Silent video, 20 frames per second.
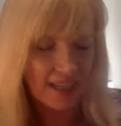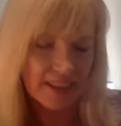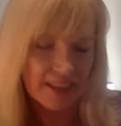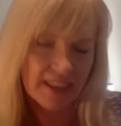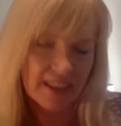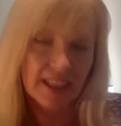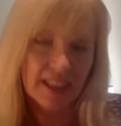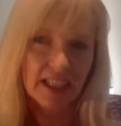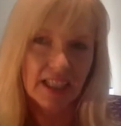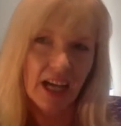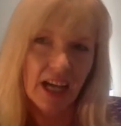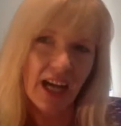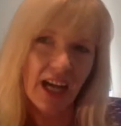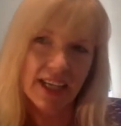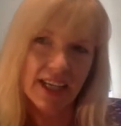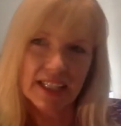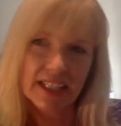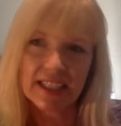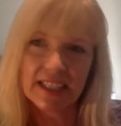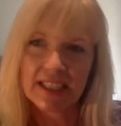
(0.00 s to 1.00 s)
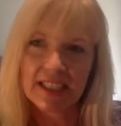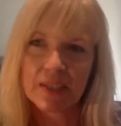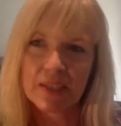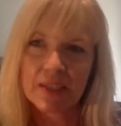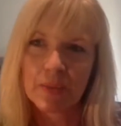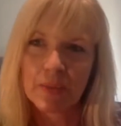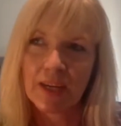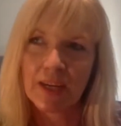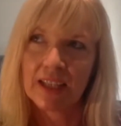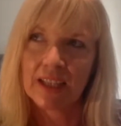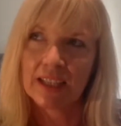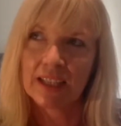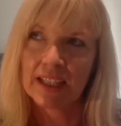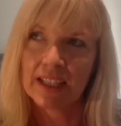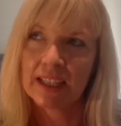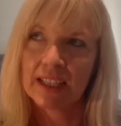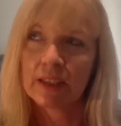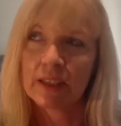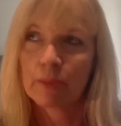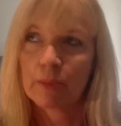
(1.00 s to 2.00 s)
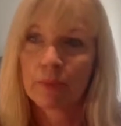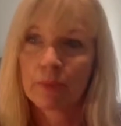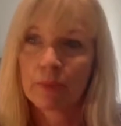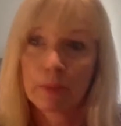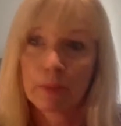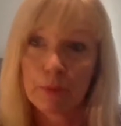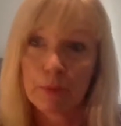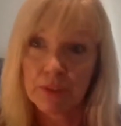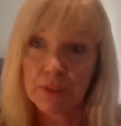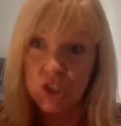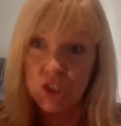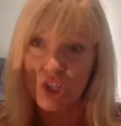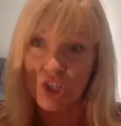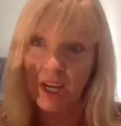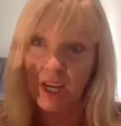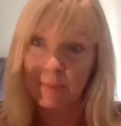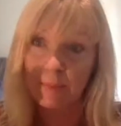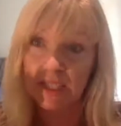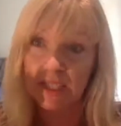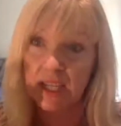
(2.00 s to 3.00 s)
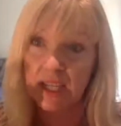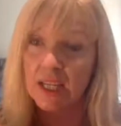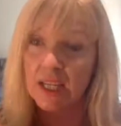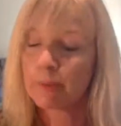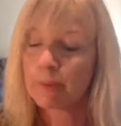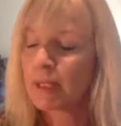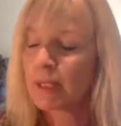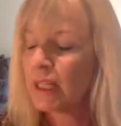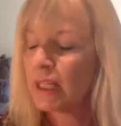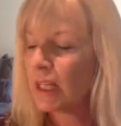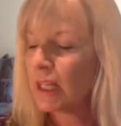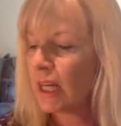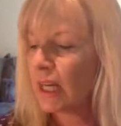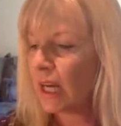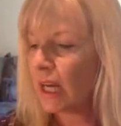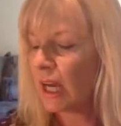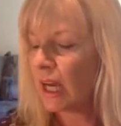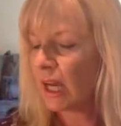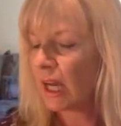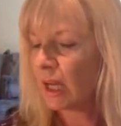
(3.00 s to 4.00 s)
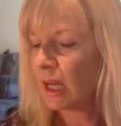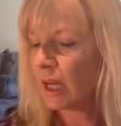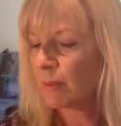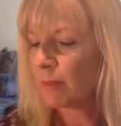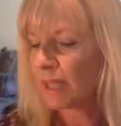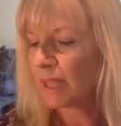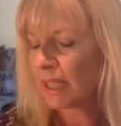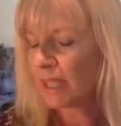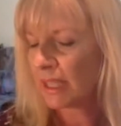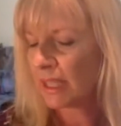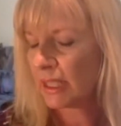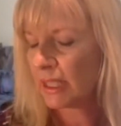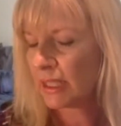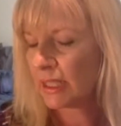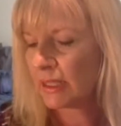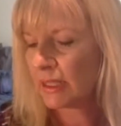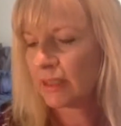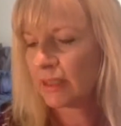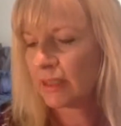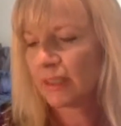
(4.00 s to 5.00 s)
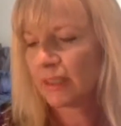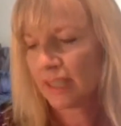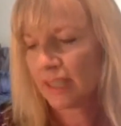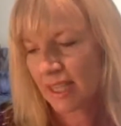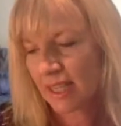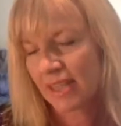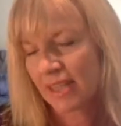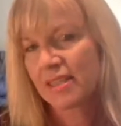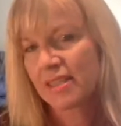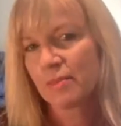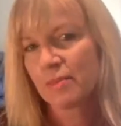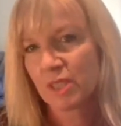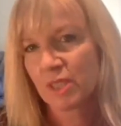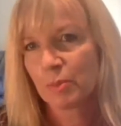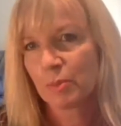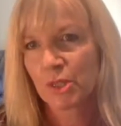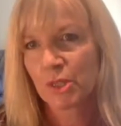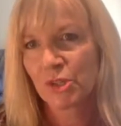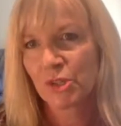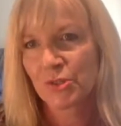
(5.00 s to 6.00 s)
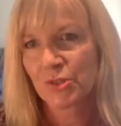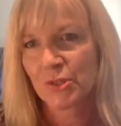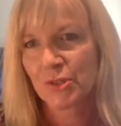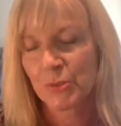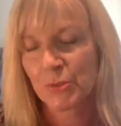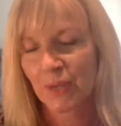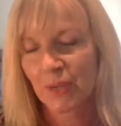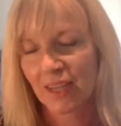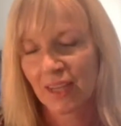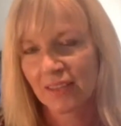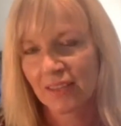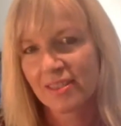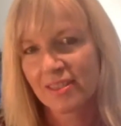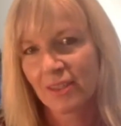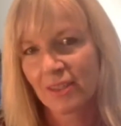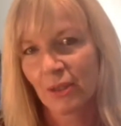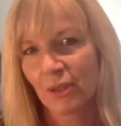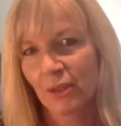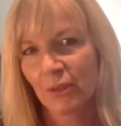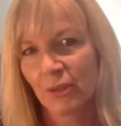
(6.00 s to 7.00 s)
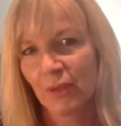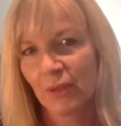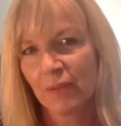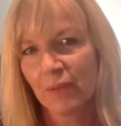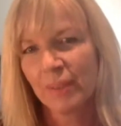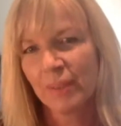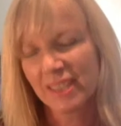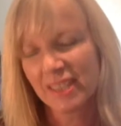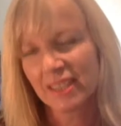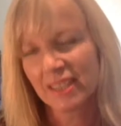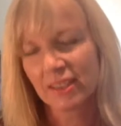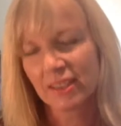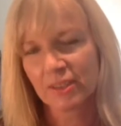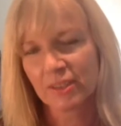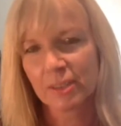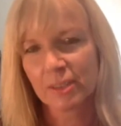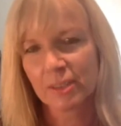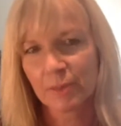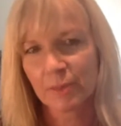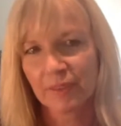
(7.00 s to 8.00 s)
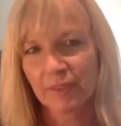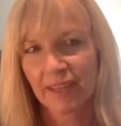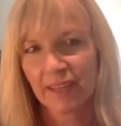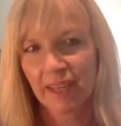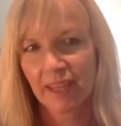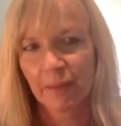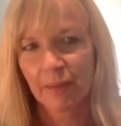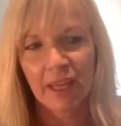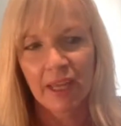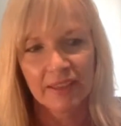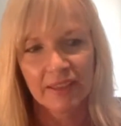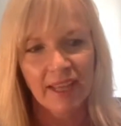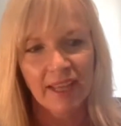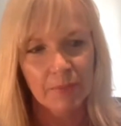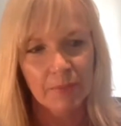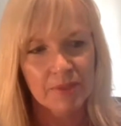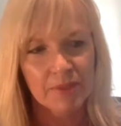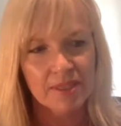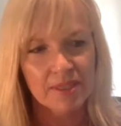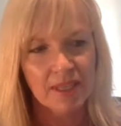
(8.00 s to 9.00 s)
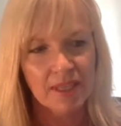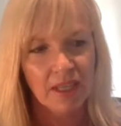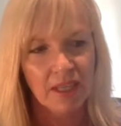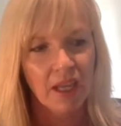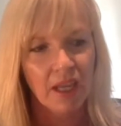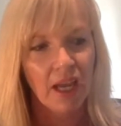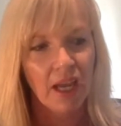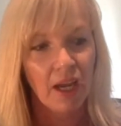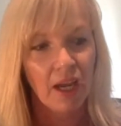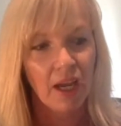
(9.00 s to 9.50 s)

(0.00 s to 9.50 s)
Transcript: and the guy in it as well, the Prince Charming type, he has some deep issues as well. So I went a little deeper there, and that was